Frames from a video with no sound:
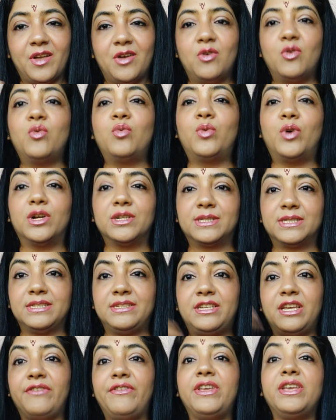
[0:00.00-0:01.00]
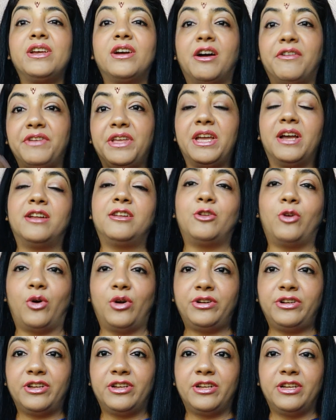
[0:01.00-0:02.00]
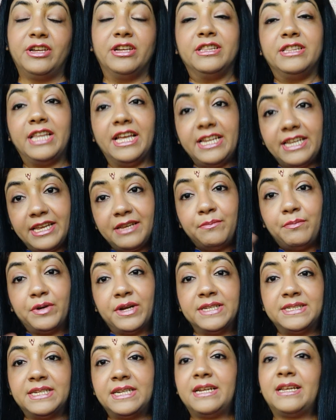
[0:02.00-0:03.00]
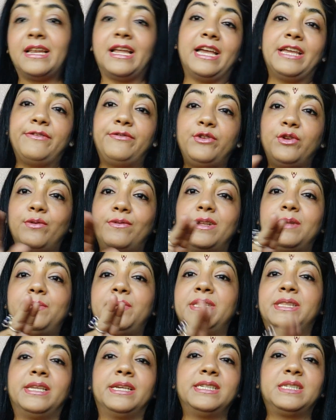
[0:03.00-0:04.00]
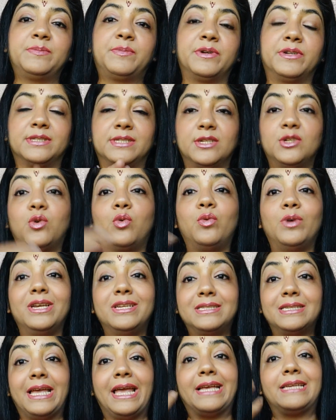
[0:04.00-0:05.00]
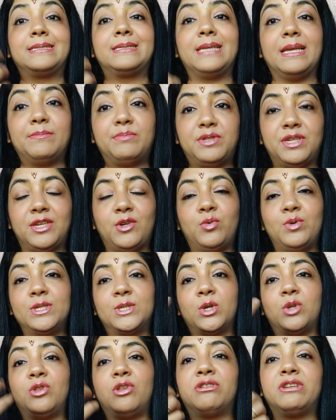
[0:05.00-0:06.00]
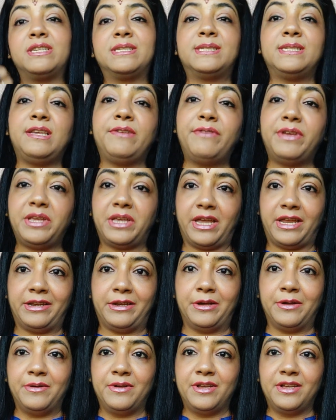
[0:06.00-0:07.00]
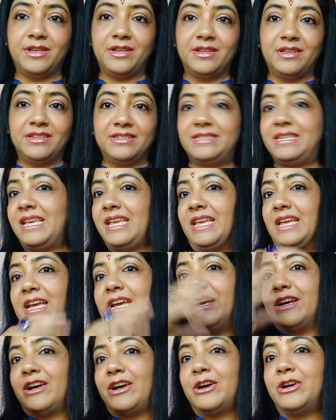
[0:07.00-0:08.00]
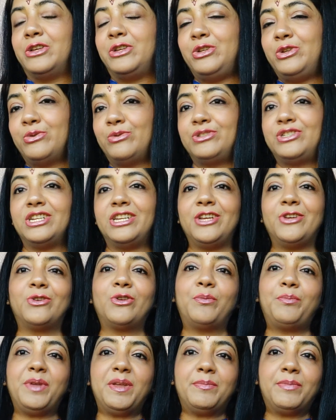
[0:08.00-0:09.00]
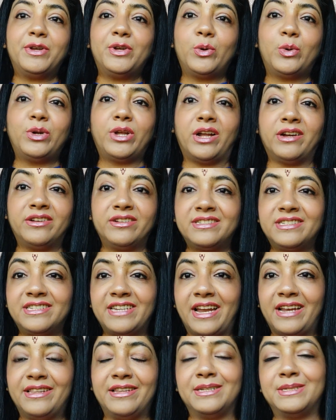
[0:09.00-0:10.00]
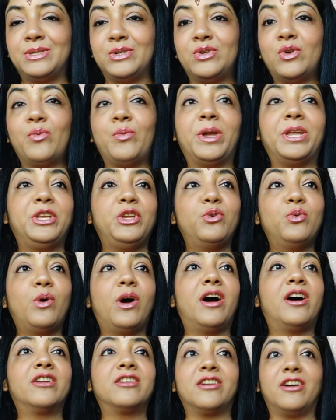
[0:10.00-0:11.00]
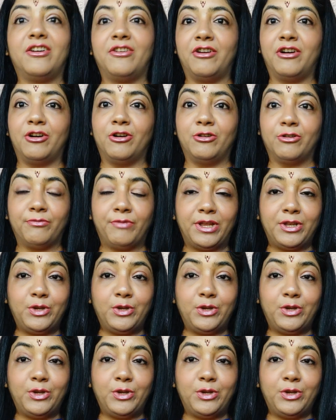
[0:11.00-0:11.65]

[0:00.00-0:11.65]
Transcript: who was giving away a lot, then in present life you will be this person who is accepting, who is on the receiving end. See, usually, you know, people don't understand this. You know, when you are